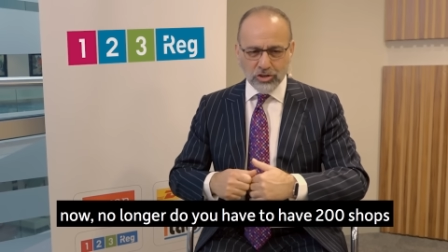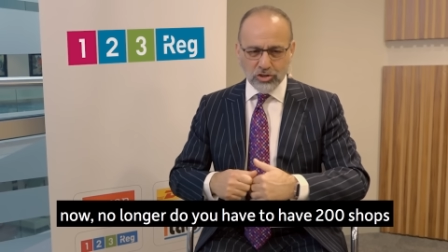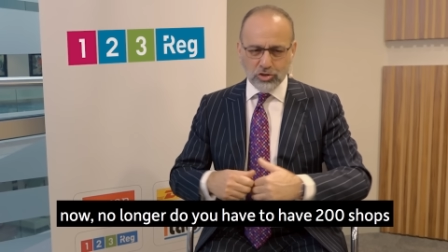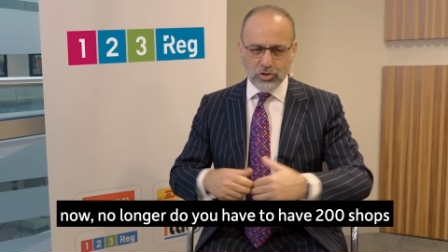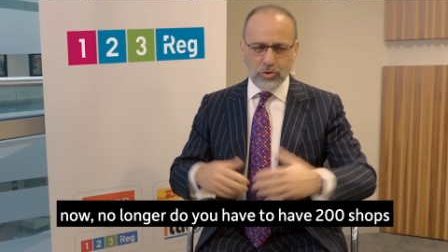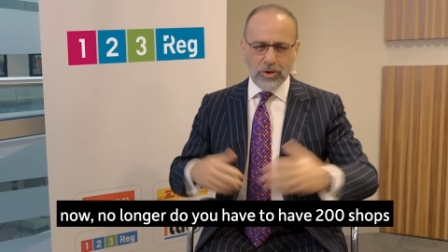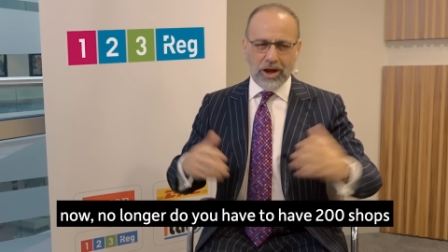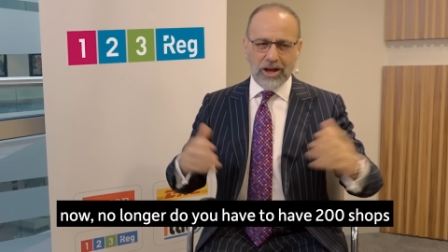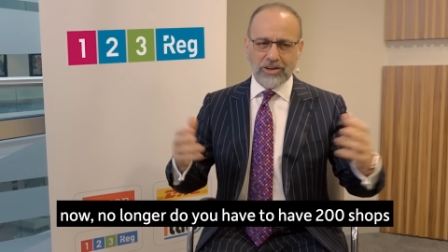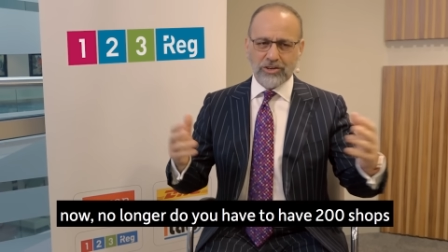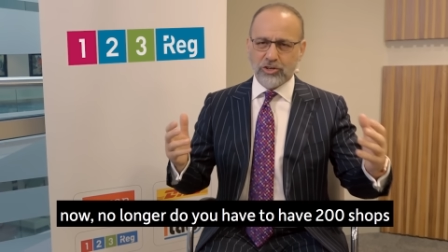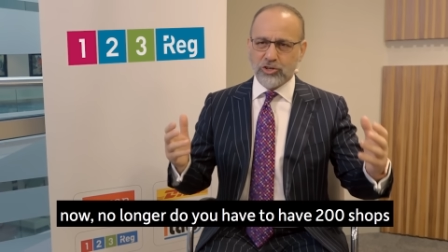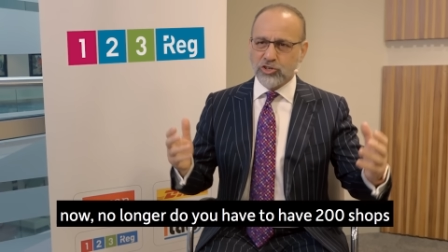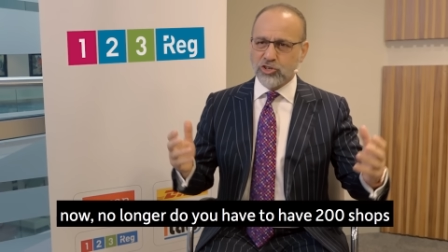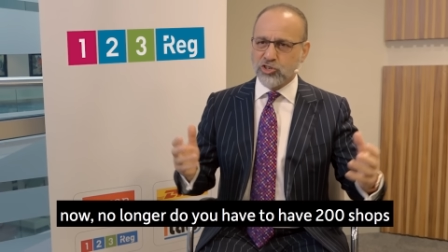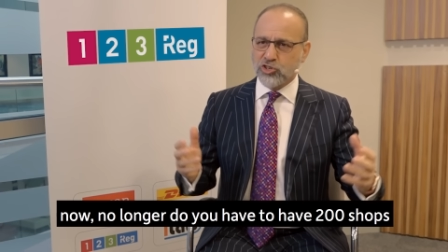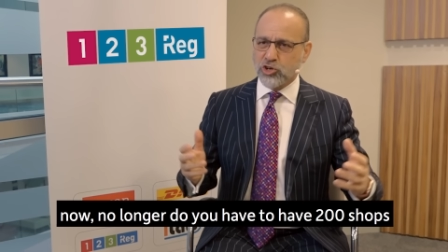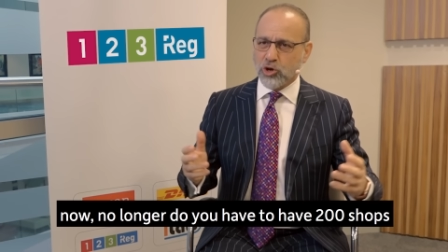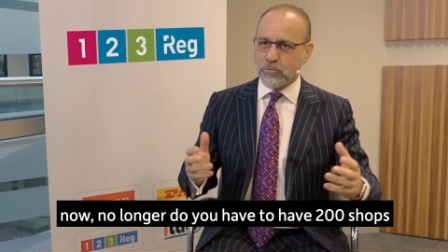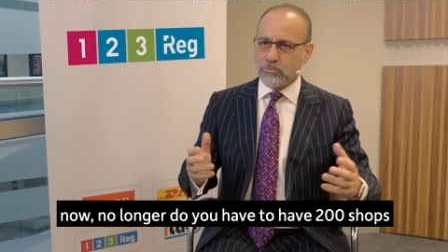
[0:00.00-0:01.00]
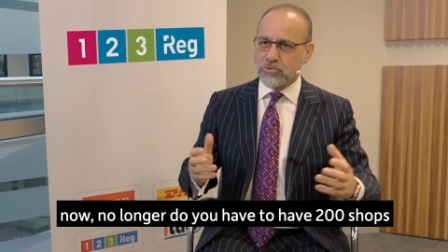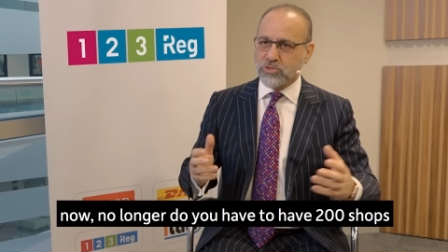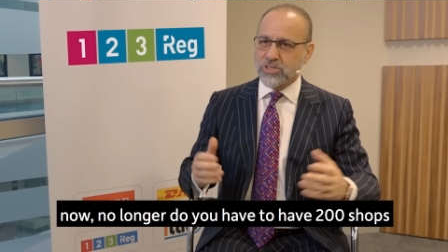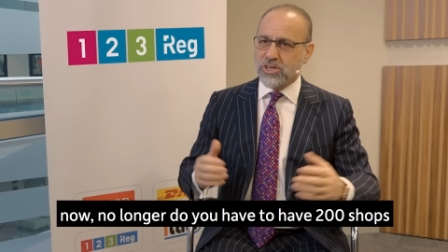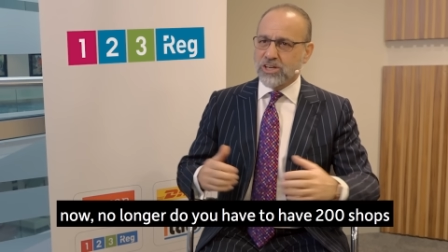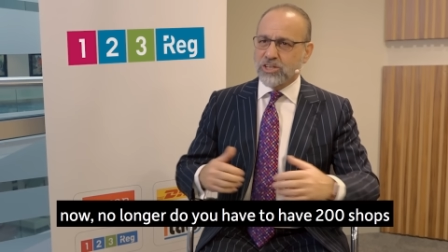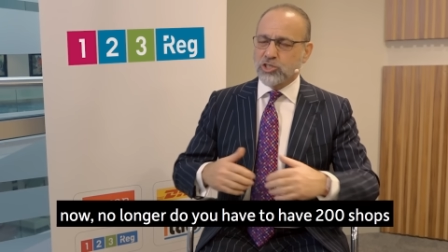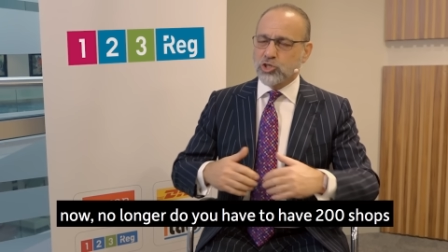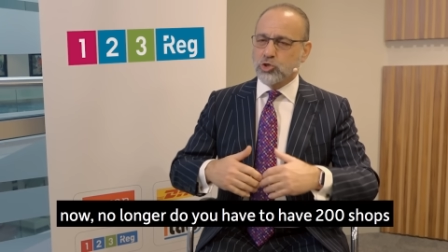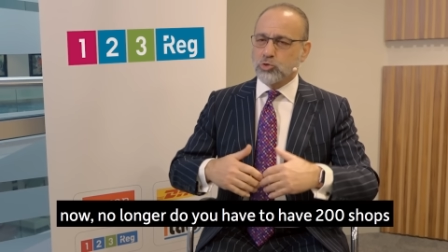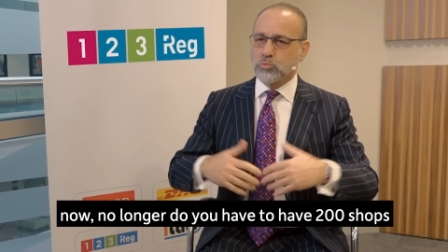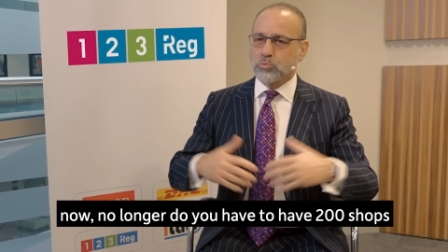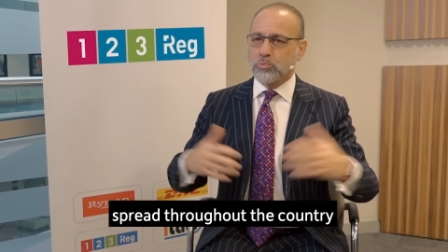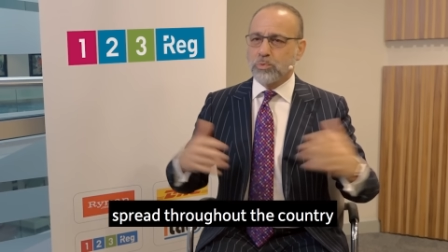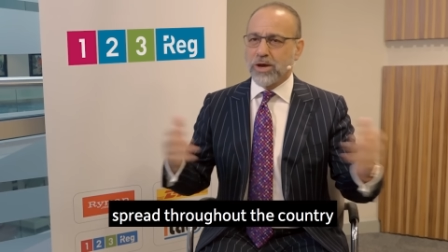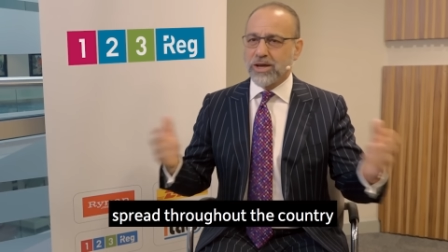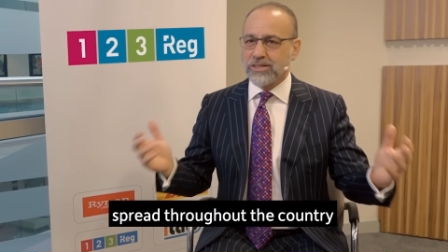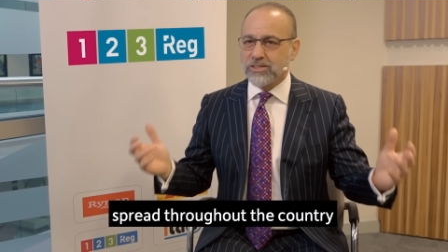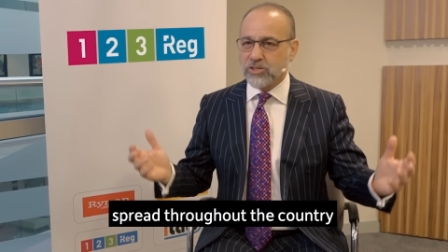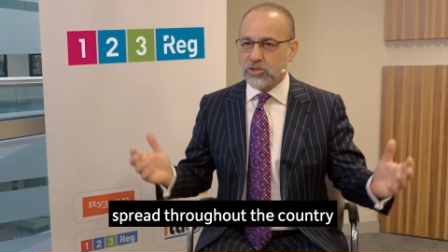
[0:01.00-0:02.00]
200 shops
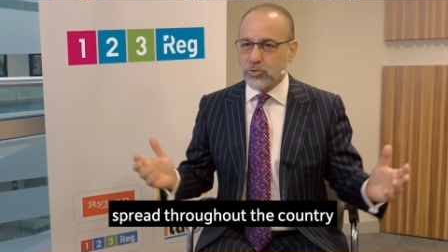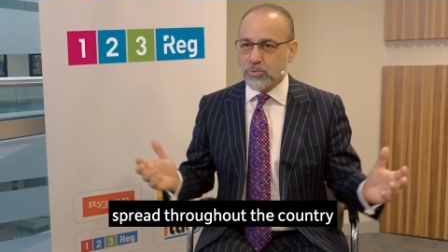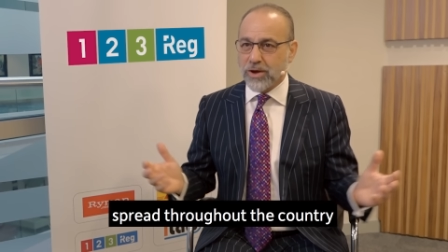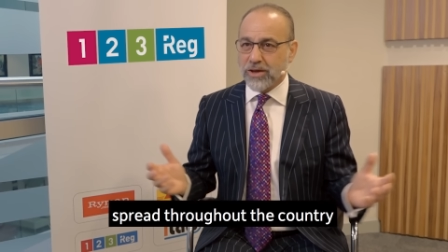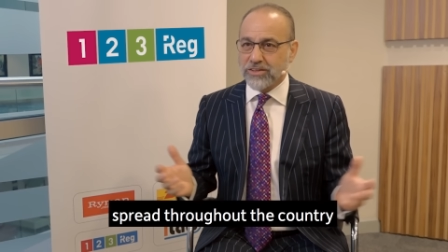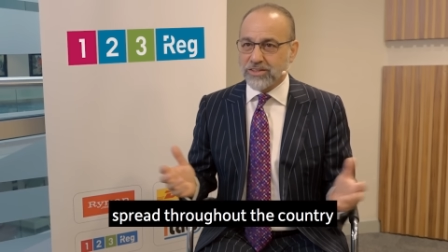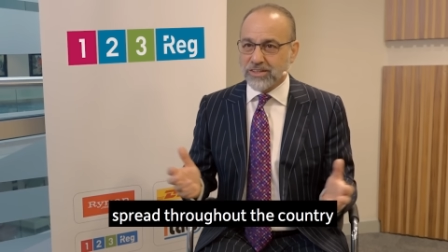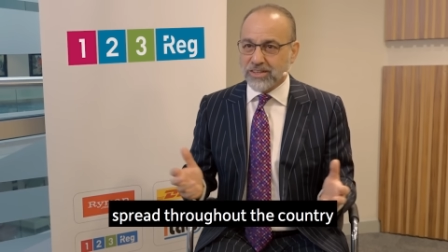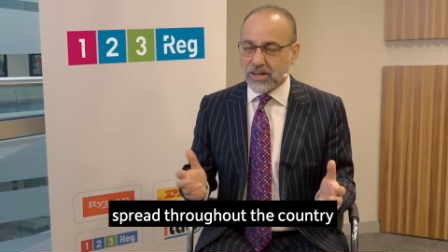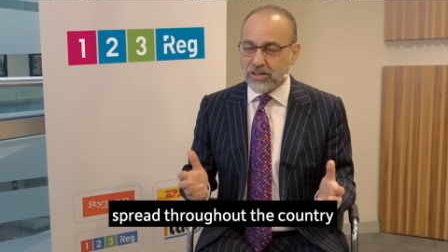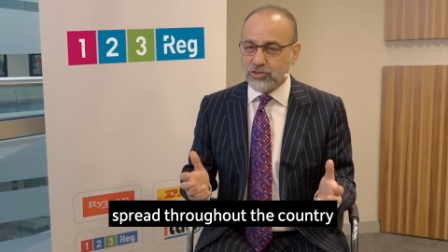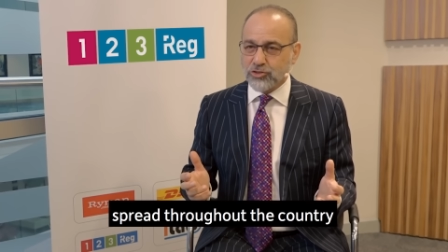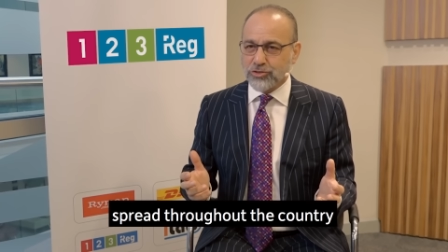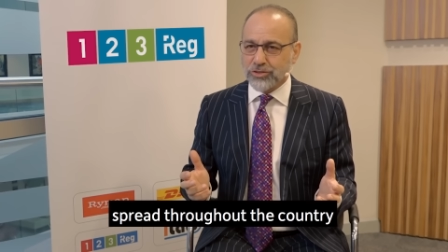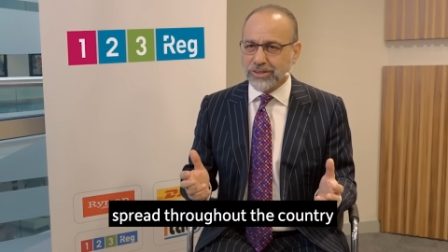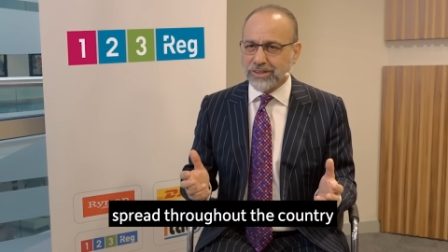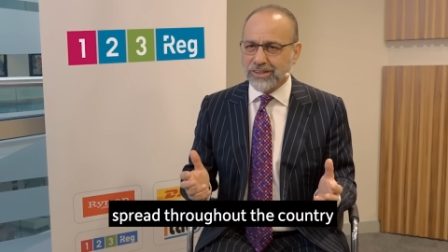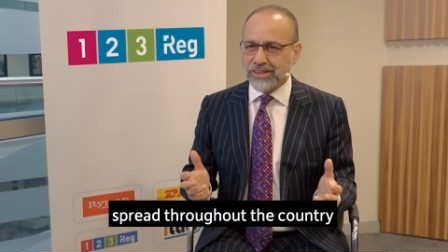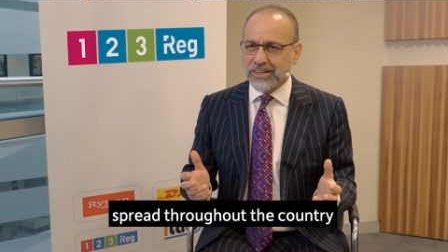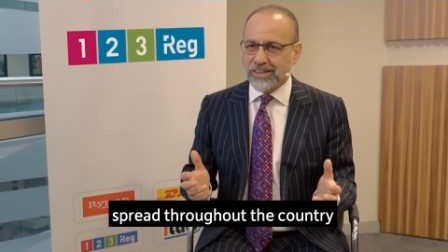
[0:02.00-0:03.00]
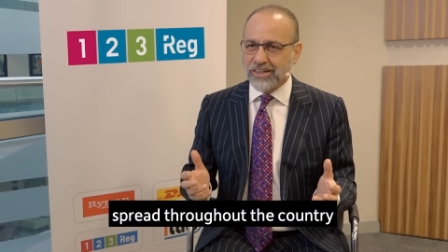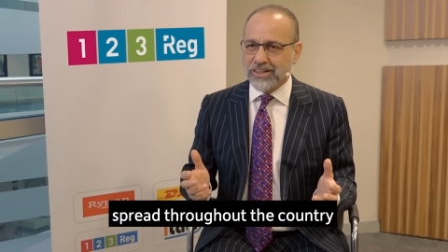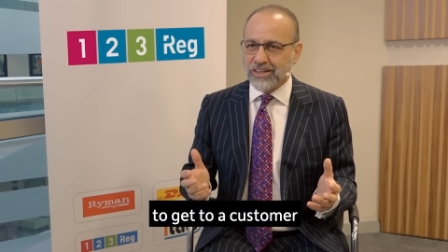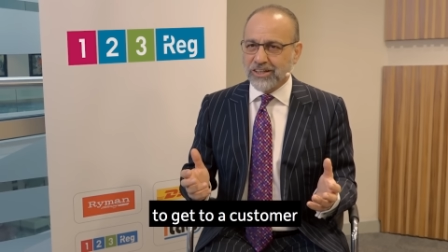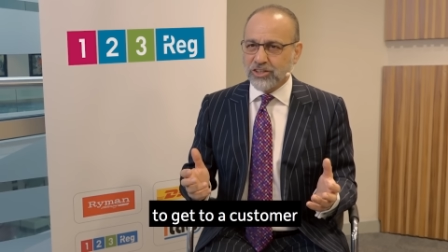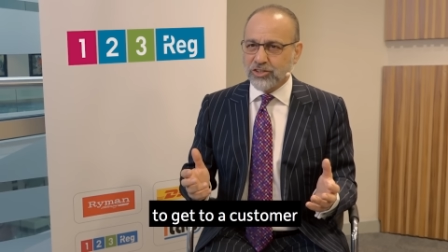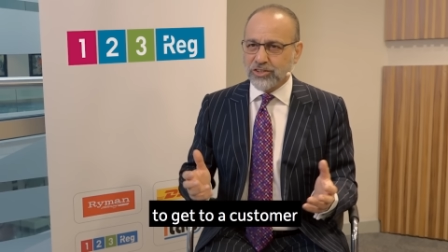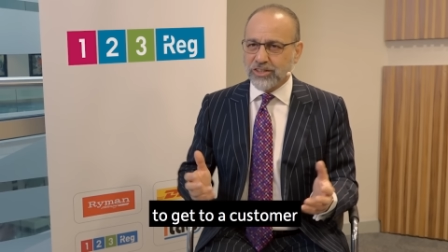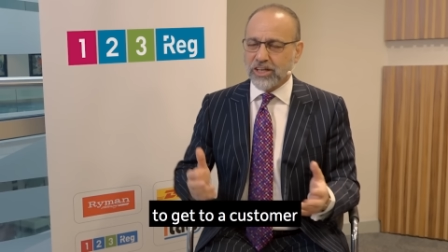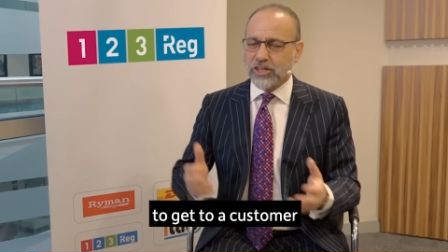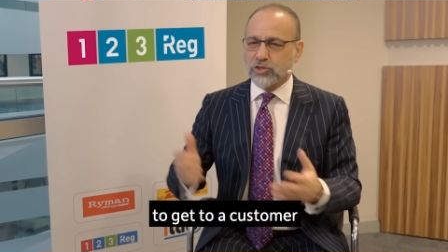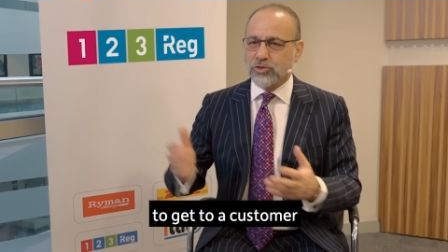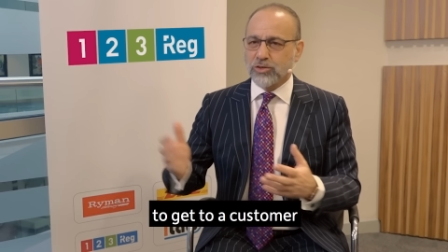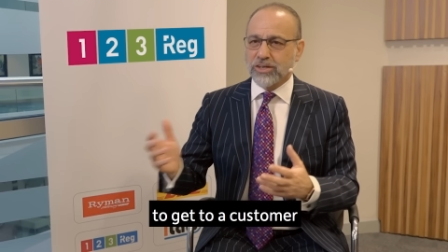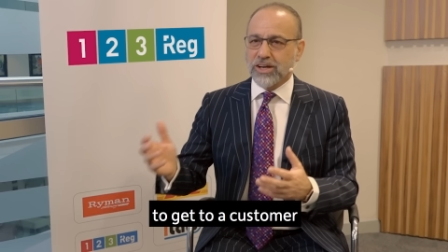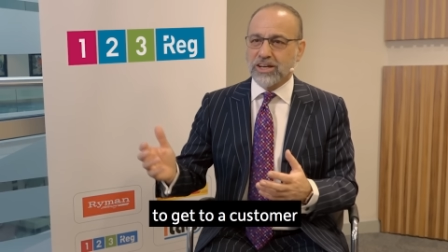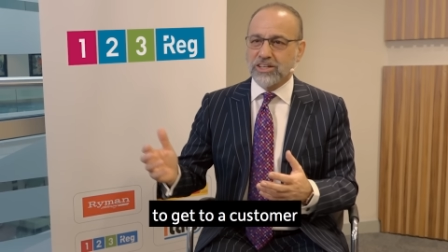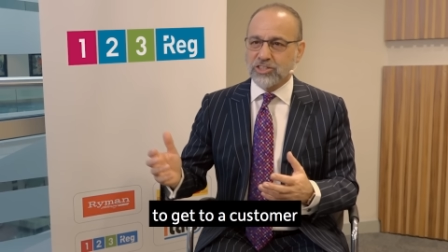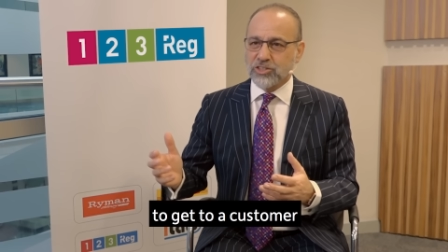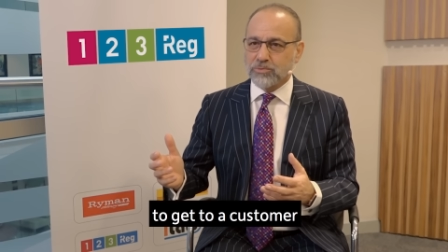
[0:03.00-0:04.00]
spread throughout the country to get to a
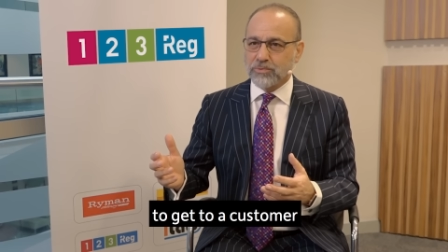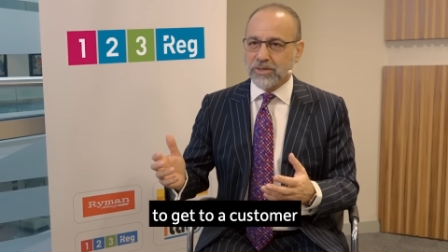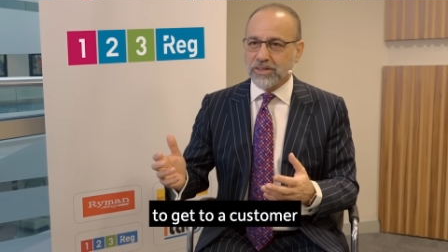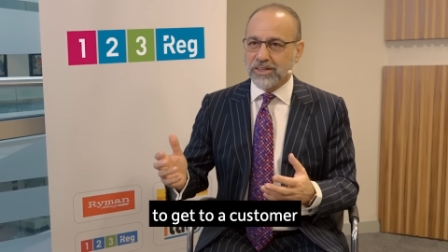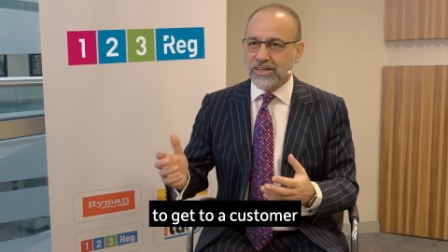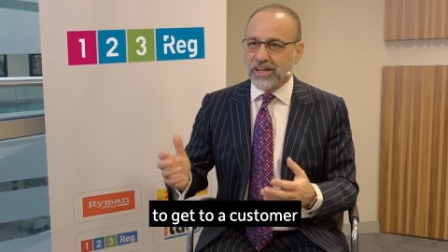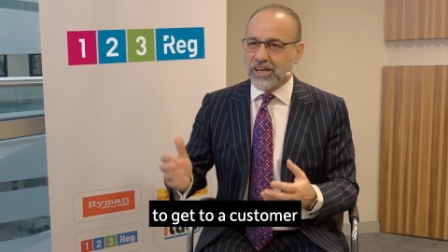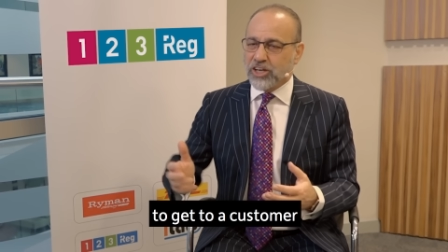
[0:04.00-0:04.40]
customer.